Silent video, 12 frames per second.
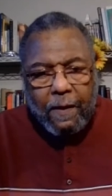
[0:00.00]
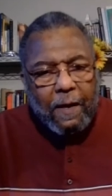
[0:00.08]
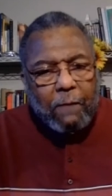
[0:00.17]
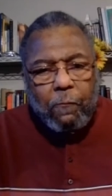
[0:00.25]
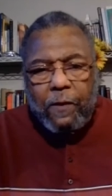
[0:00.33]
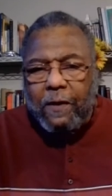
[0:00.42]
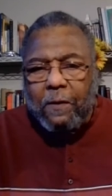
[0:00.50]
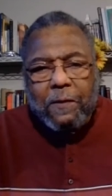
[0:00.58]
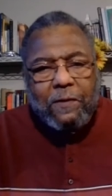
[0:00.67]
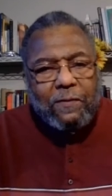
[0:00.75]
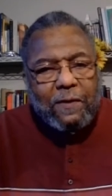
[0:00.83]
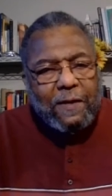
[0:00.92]
and we
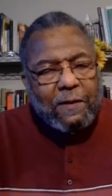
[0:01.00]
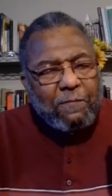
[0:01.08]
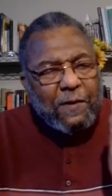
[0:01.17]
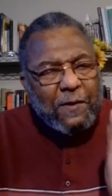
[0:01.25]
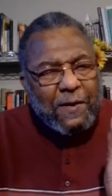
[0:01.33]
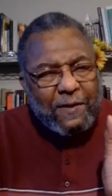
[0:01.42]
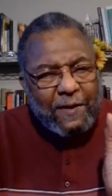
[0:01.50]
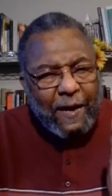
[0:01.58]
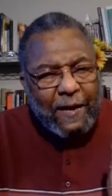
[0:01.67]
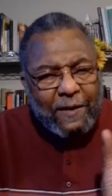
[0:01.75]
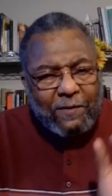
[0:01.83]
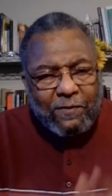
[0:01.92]
only see a very
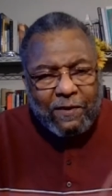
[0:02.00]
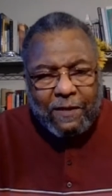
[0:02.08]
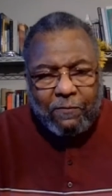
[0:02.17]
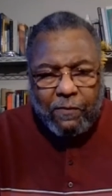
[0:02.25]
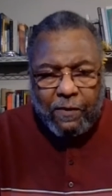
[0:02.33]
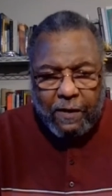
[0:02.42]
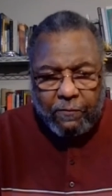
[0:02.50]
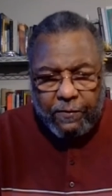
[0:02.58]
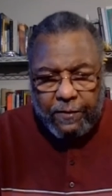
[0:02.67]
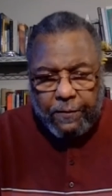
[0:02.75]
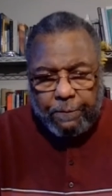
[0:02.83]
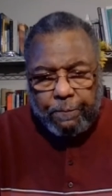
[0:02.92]
tiny sliver of it.